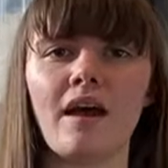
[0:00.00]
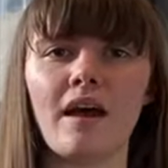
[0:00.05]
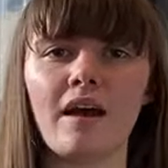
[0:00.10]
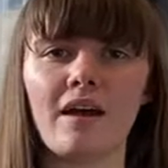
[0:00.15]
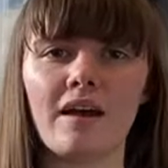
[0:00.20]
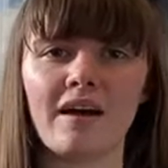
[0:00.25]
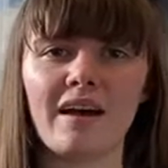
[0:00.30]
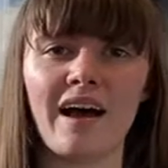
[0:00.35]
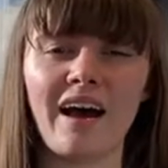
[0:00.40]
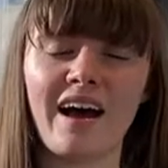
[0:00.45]

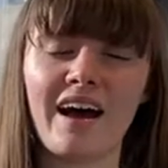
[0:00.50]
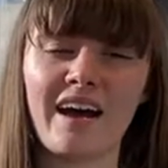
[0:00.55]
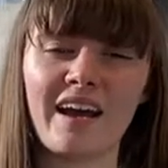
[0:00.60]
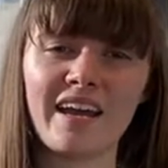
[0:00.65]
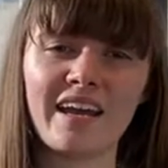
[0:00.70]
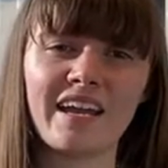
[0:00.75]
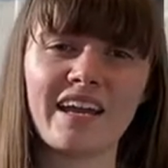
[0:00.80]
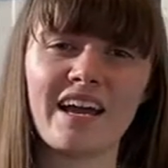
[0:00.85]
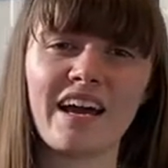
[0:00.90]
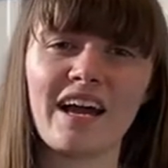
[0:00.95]

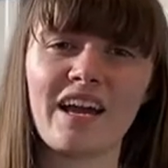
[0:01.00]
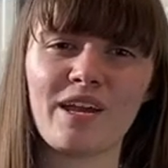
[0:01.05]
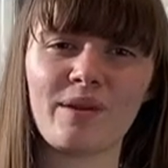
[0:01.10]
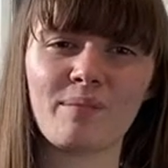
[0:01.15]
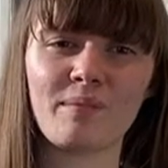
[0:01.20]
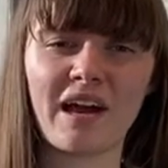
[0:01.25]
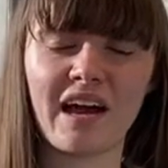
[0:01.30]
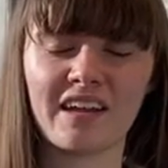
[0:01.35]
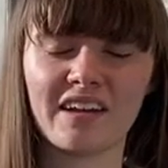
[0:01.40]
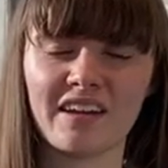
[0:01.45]
Hi,
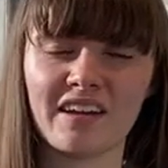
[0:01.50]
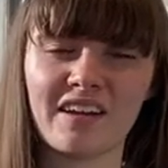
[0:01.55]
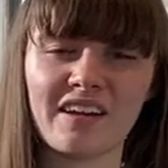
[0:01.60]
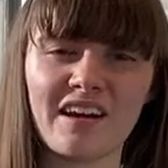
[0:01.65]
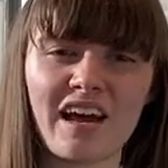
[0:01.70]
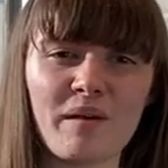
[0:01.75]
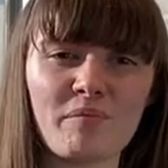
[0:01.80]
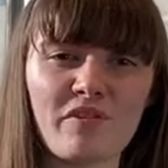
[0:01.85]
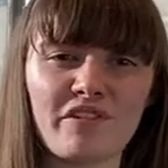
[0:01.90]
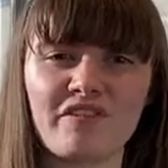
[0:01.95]
I'm Anna.
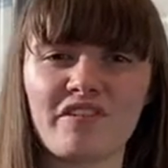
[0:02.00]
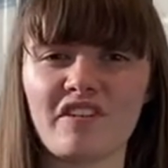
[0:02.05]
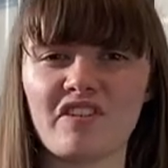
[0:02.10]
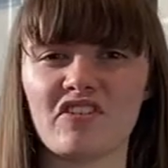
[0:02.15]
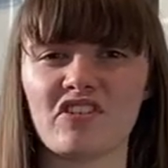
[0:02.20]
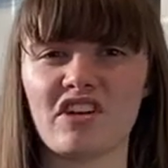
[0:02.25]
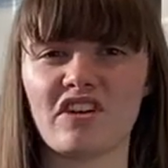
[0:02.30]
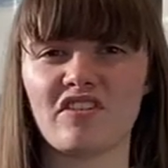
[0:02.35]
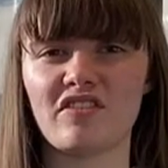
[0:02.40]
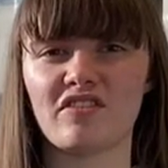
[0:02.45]
I'm a
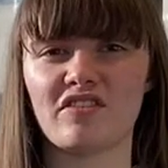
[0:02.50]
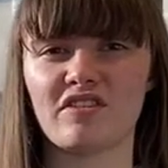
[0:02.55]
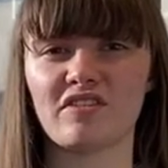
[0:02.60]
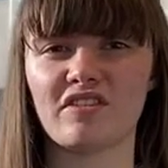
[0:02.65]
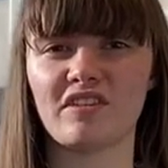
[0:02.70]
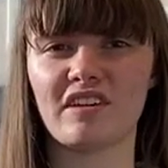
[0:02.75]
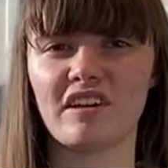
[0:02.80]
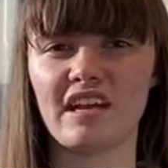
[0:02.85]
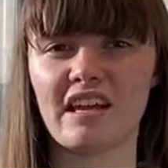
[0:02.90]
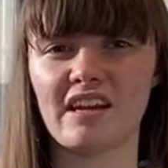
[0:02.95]
first year
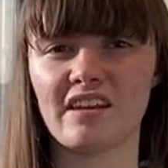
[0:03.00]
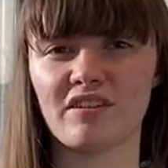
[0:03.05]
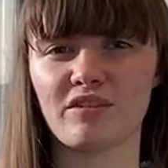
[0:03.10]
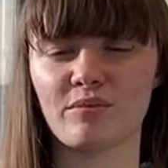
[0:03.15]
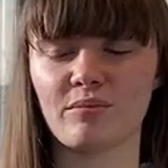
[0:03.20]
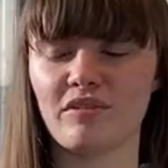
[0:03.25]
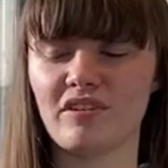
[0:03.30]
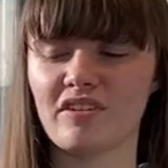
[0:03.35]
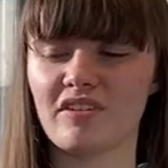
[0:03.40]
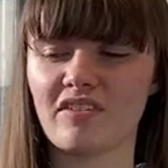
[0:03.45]
student in
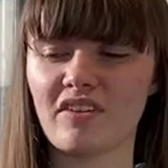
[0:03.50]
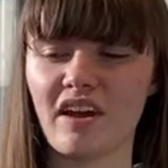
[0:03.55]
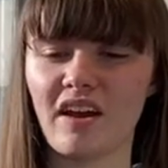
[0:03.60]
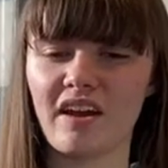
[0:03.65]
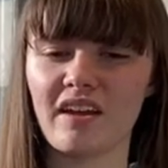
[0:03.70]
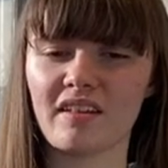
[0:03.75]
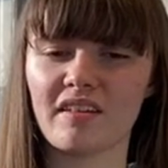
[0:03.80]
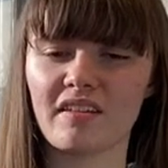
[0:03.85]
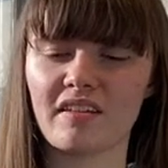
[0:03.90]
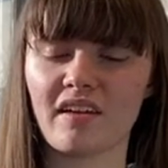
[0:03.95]
computer
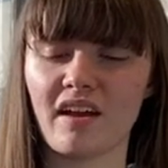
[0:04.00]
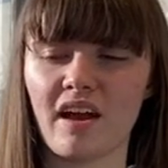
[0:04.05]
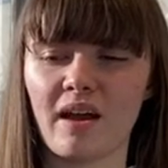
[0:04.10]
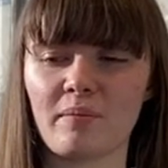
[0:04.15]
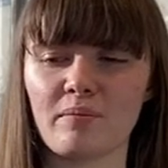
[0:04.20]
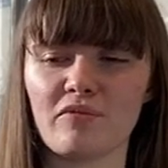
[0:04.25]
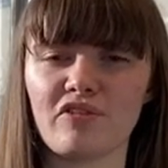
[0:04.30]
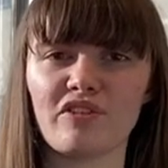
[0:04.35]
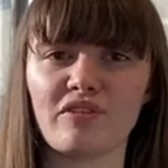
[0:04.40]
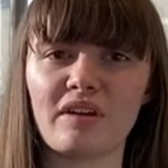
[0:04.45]
science.
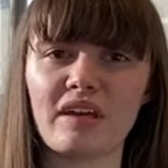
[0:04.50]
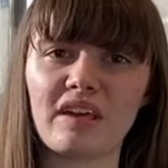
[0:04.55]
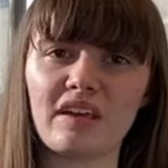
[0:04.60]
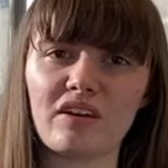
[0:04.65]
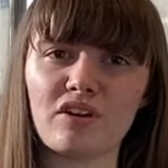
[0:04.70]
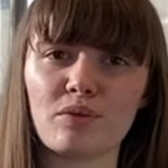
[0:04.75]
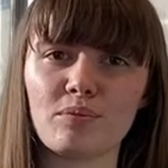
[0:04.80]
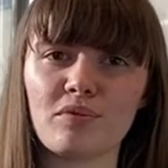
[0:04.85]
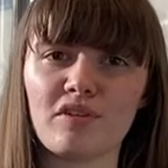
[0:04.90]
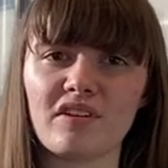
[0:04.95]
I'm doing
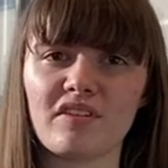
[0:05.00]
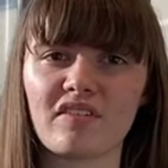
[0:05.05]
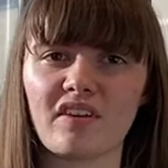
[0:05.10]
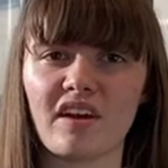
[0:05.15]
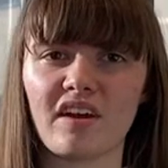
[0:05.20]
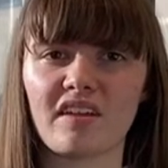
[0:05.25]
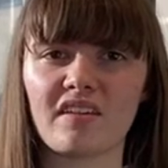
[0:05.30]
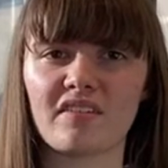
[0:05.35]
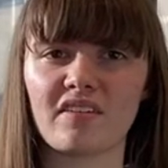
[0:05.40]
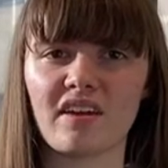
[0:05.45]
computer
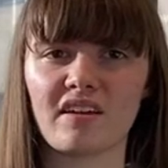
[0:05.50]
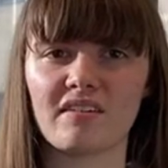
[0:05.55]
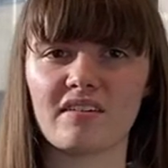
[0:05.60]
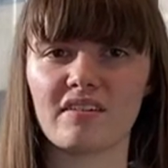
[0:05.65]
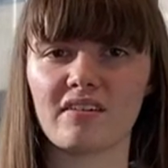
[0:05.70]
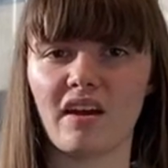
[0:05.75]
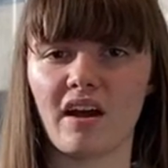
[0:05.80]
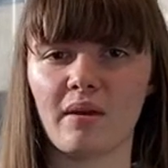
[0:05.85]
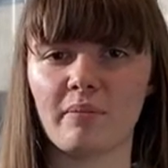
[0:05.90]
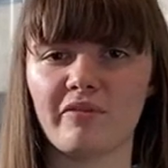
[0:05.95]
science
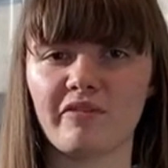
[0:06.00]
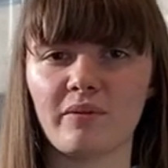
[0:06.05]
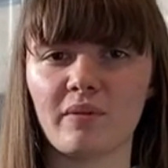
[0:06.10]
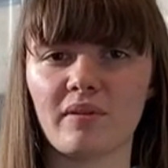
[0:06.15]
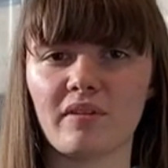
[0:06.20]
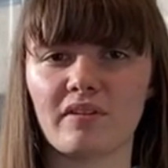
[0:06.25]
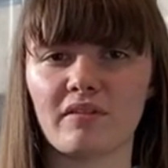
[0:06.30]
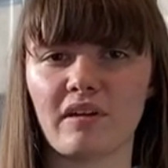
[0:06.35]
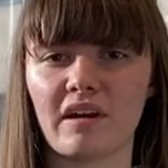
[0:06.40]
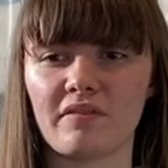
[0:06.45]
and high
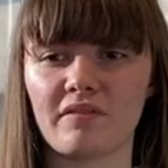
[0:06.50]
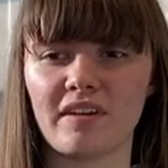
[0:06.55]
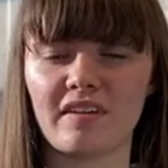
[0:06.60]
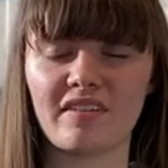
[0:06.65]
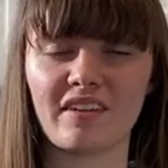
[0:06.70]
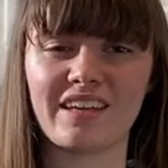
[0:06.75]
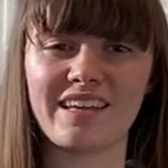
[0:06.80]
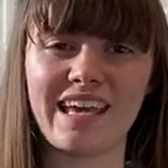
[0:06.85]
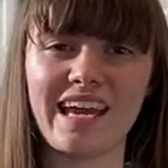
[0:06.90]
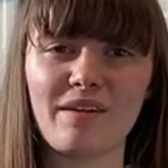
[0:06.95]
performance graphics
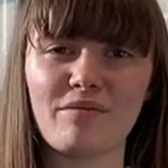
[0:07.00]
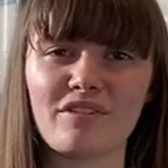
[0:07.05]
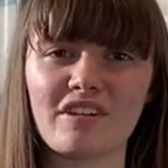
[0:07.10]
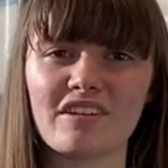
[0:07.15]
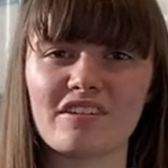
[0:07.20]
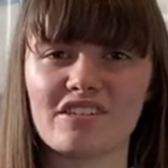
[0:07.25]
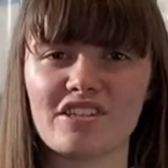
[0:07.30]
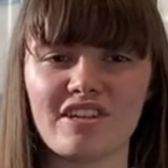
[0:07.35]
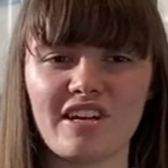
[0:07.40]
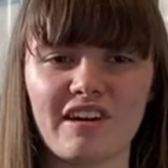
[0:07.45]
and games
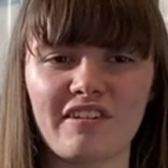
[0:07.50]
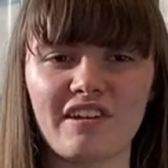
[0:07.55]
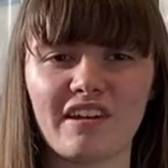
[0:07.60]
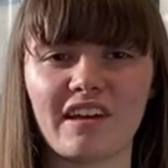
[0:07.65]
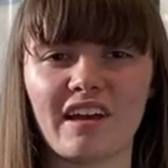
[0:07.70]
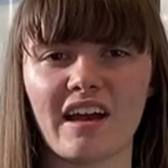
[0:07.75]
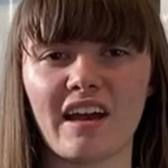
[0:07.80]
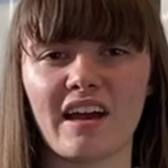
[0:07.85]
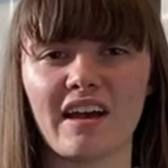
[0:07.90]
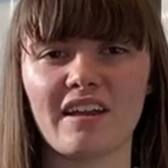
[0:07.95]

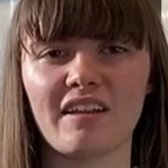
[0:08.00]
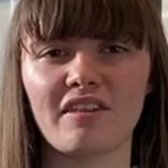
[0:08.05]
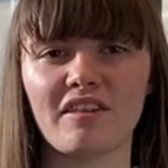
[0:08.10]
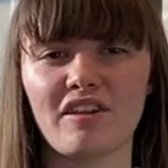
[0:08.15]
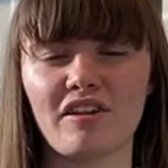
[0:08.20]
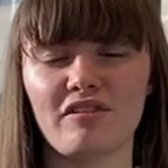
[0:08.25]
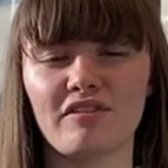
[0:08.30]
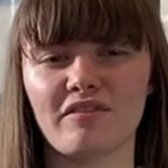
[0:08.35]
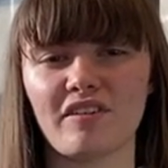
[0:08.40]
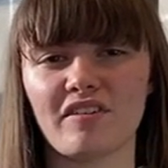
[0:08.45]
engineering at
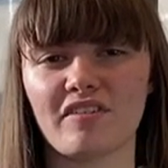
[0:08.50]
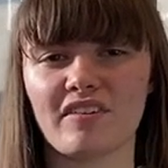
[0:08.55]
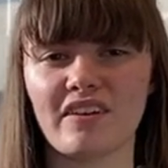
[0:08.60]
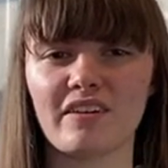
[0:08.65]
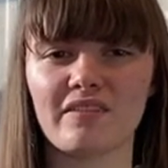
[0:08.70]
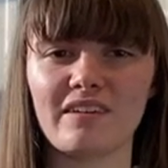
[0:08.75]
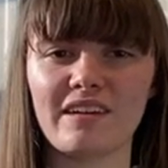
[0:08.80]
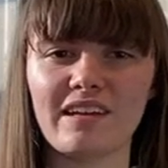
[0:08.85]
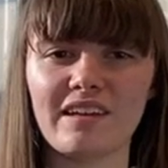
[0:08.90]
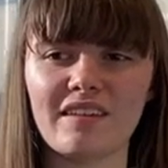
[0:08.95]
the University
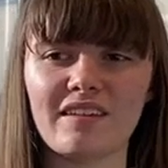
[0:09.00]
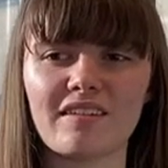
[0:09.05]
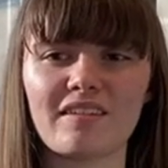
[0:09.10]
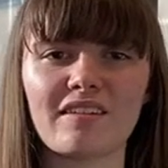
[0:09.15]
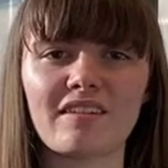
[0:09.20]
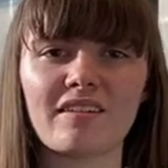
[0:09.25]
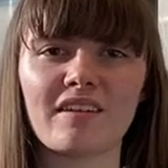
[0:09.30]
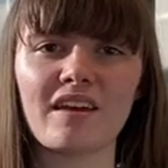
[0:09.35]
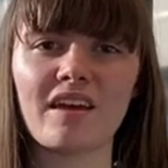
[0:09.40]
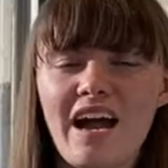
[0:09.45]
of Leeds.